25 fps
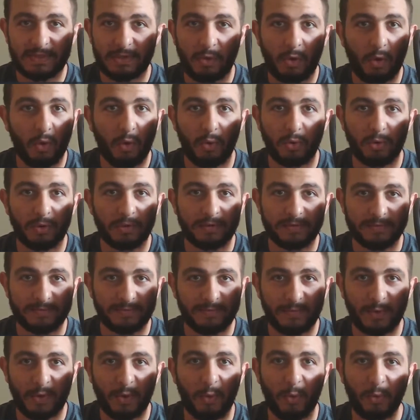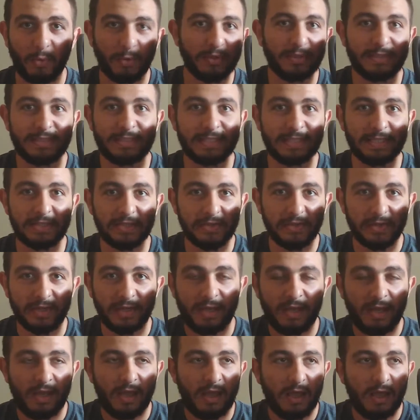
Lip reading: the whole ordeal.